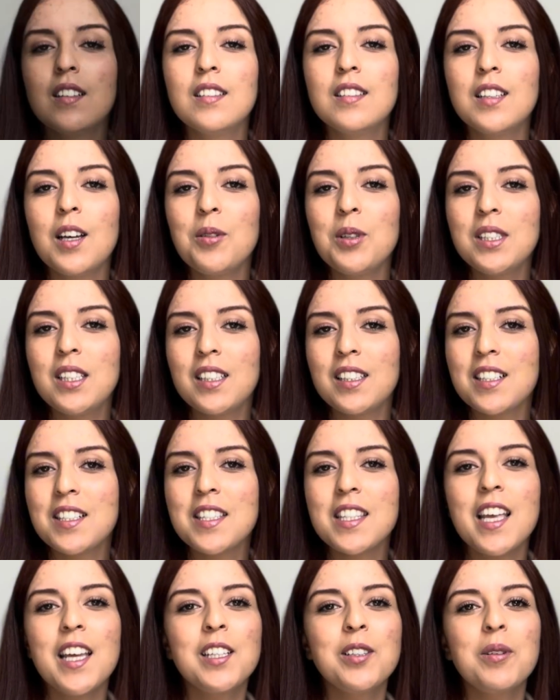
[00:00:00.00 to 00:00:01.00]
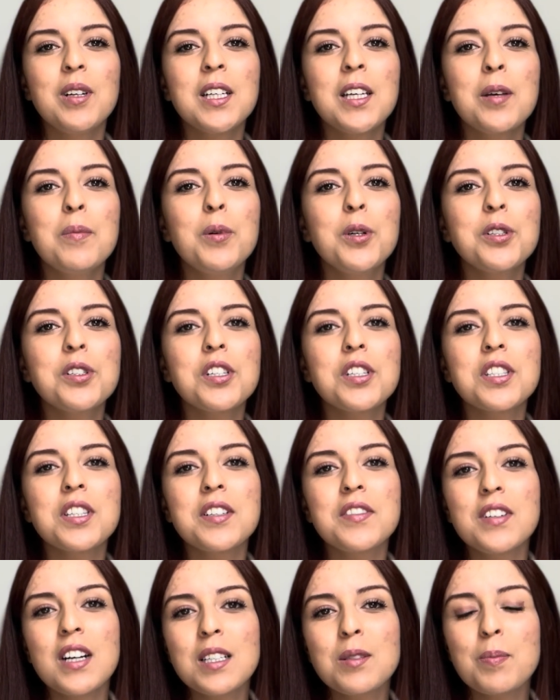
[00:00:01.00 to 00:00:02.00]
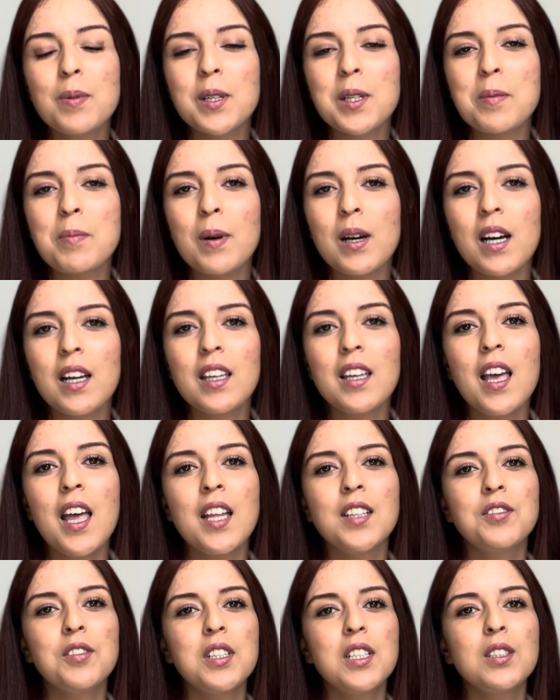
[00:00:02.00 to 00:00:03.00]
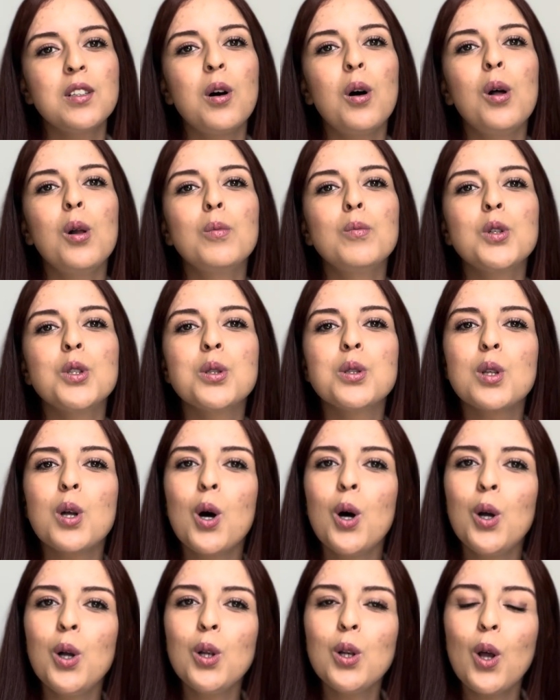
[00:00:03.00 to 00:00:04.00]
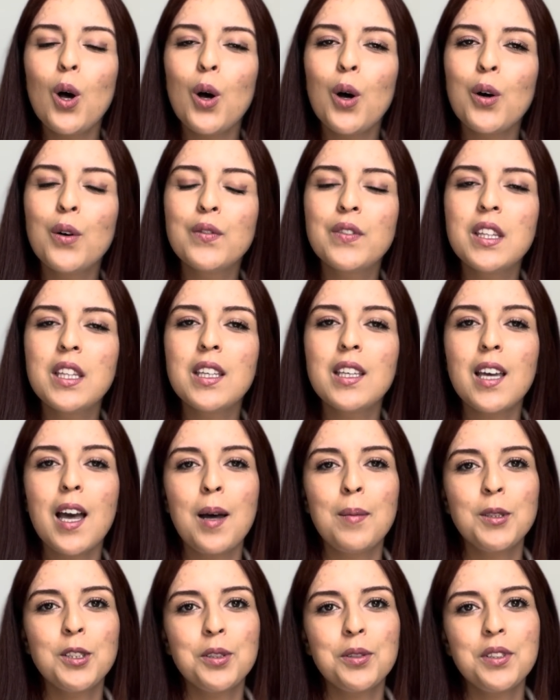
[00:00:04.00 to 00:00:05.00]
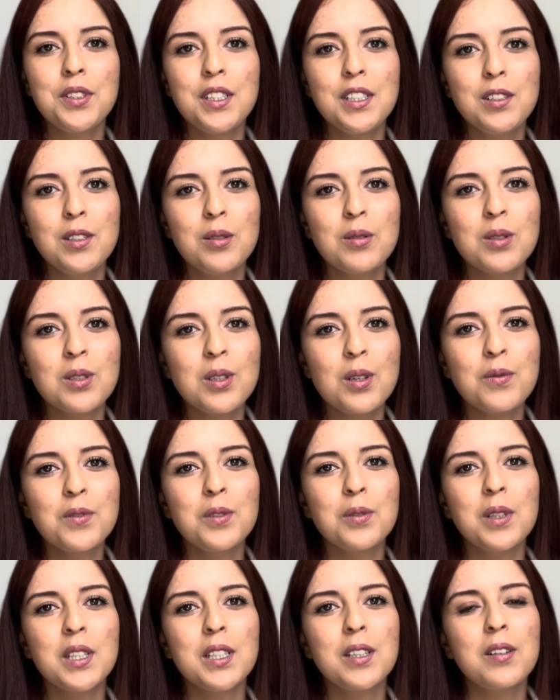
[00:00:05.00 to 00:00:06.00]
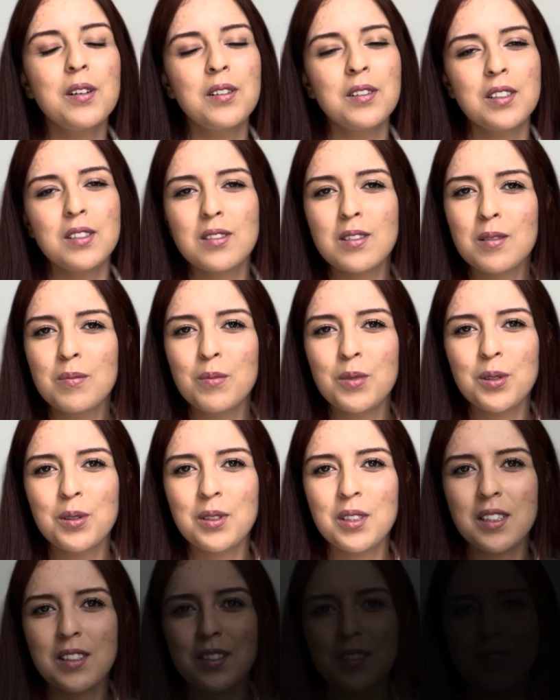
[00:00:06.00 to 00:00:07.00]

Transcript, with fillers: Nowadays, anyone can purchase a Raspberry Pi and run almost all of the amateur radio software on this computer.